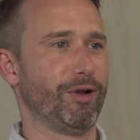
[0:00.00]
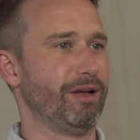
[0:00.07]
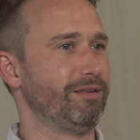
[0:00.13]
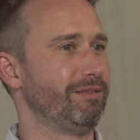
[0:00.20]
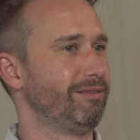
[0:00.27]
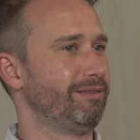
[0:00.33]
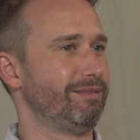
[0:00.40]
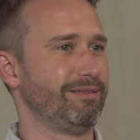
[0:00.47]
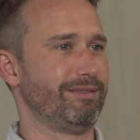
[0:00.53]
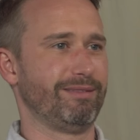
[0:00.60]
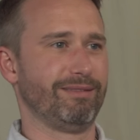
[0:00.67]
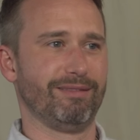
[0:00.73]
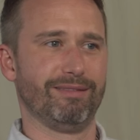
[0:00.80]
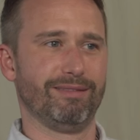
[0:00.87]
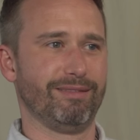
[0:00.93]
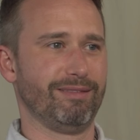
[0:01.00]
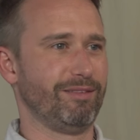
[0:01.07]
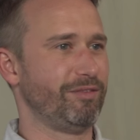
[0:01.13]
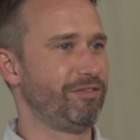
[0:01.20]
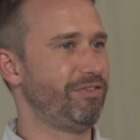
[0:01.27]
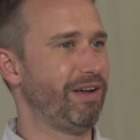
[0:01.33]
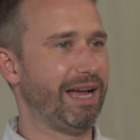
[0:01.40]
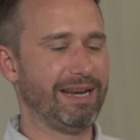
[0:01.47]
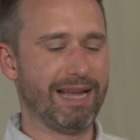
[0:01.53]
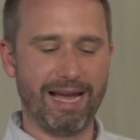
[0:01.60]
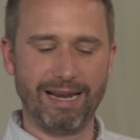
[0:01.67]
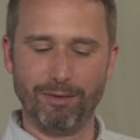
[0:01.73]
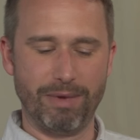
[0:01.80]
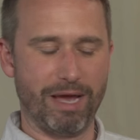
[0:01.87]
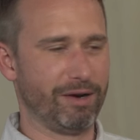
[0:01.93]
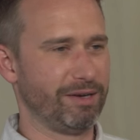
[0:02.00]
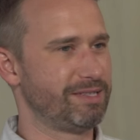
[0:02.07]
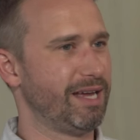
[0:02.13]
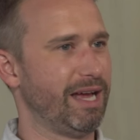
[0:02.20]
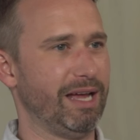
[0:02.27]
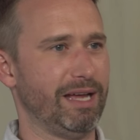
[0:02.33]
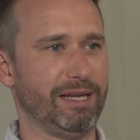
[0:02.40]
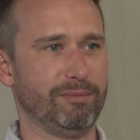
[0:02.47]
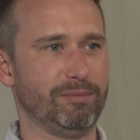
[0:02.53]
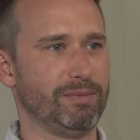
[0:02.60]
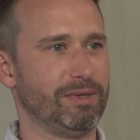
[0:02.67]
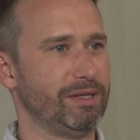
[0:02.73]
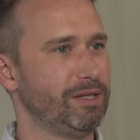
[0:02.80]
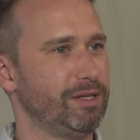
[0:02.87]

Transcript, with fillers: a finite amount of time